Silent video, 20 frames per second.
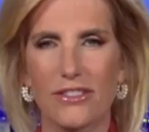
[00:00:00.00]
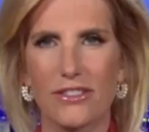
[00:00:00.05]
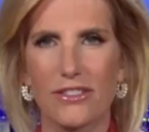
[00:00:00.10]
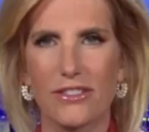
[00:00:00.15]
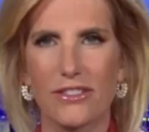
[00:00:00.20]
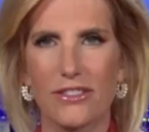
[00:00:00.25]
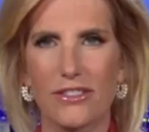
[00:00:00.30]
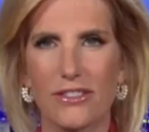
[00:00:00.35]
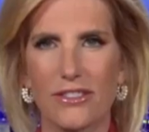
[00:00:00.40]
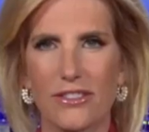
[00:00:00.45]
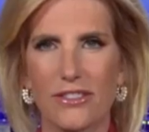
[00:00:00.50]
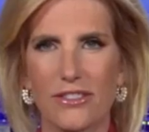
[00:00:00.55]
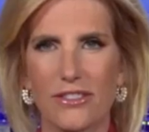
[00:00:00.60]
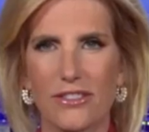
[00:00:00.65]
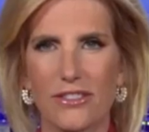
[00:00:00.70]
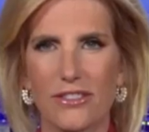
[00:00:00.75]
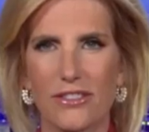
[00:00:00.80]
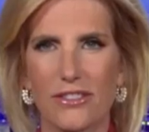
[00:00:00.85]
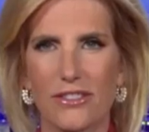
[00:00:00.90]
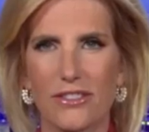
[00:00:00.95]

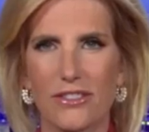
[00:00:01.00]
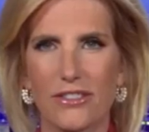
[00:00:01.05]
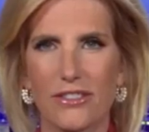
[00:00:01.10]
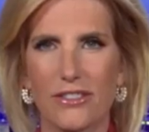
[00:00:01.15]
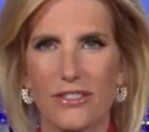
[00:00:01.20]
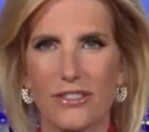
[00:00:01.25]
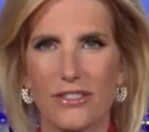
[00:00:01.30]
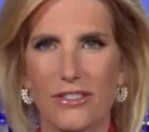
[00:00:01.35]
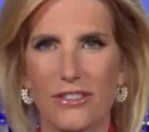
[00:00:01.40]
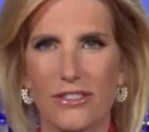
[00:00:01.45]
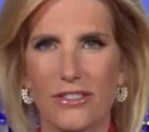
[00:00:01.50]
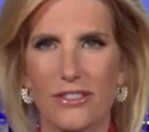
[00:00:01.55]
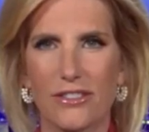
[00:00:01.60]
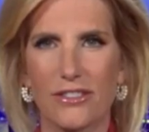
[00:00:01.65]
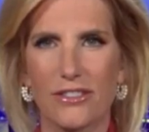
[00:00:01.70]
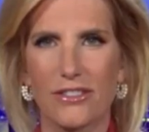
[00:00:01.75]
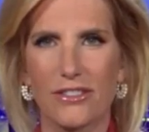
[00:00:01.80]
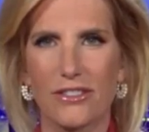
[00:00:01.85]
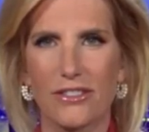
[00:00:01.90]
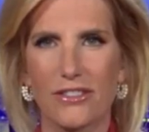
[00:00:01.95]

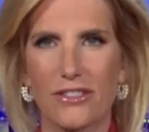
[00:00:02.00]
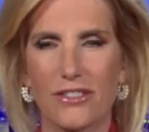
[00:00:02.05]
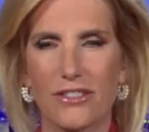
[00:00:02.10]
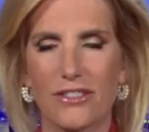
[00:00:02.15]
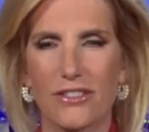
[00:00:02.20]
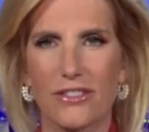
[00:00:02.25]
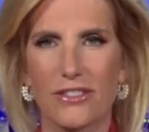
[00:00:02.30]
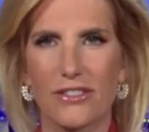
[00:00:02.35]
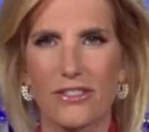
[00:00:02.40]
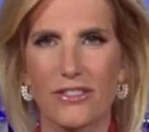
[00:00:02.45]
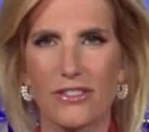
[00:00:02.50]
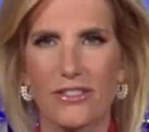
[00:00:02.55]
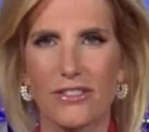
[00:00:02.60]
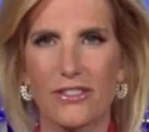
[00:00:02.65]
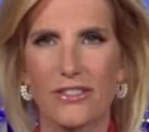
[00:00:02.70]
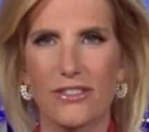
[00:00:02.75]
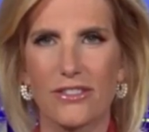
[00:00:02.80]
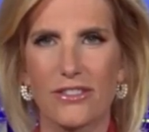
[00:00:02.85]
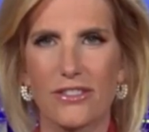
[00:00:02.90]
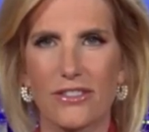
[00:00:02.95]

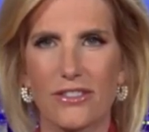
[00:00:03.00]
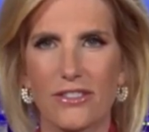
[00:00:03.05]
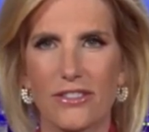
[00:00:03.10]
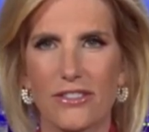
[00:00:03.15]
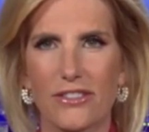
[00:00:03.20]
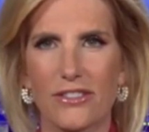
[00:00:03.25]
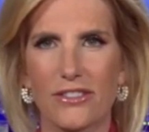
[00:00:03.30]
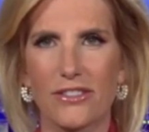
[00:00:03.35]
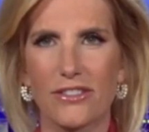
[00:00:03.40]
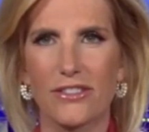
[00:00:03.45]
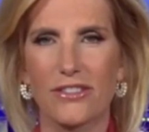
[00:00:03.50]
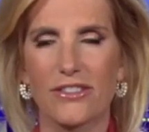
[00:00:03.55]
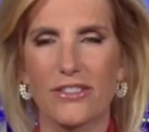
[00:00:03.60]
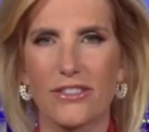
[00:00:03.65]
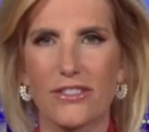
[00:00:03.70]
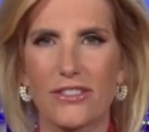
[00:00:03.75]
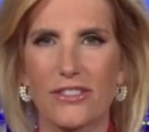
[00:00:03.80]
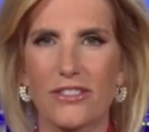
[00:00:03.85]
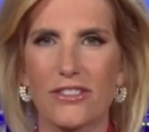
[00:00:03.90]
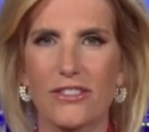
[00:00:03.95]

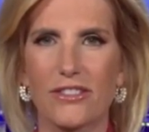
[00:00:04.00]
(not speaking)